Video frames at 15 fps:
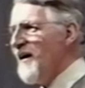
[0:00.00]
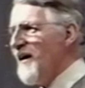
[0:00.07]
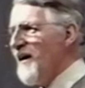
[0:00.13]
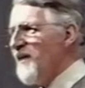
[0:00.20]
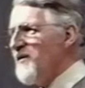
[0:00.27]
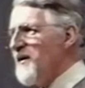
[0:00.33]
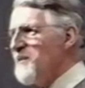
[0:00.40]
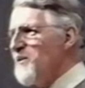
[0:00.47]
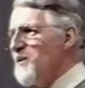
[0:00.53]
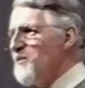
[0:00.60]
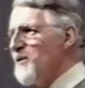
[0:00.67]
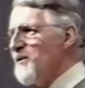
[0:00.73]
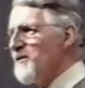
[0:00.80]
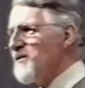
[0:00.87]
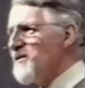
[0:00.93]
and then we
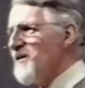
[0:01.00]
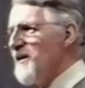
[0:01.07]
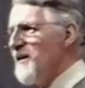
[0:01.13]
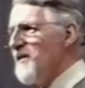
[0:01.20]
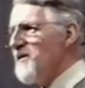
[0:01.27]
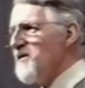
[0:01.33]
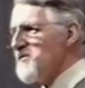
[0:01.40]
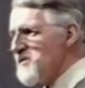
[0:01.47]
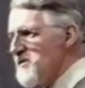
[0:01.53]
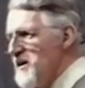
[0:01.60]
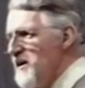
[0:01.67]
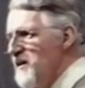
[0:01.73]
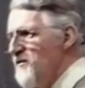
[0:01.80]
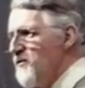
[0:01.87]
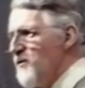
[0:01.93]
won't
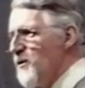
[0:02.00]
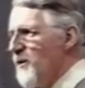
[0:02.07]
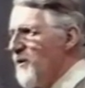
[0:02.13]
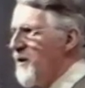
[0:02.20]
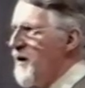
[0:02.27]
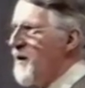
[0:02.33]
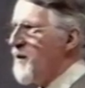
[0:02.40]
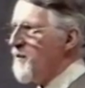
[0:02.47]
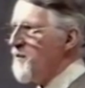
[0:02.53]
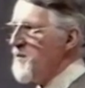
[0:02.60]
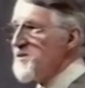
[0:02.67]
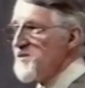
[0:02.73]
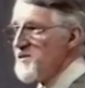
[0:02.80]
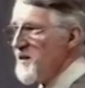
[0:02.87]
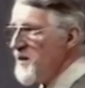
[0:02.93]
deceive or
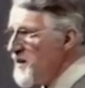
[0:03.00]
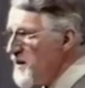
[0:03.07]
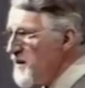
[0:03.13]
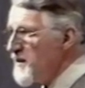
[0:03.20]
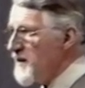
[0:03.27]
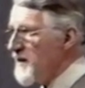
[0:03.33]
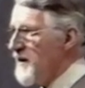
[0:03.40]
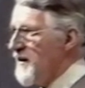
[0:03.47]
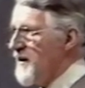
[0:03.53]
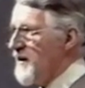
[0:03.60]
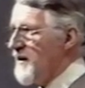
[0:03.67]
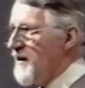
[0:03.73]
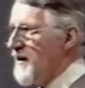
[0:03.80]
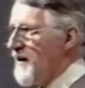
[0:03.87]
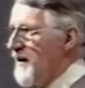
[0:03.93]
mislead
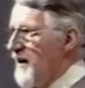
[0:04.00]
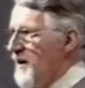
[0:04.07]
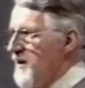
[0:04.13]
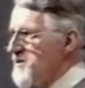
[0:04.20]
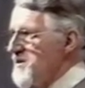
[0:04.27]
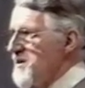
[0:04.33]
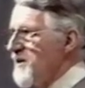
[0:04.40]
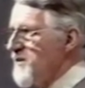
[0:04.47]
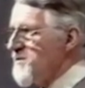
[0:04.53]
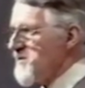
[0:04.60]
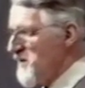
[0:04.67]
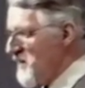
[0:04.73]
ourselves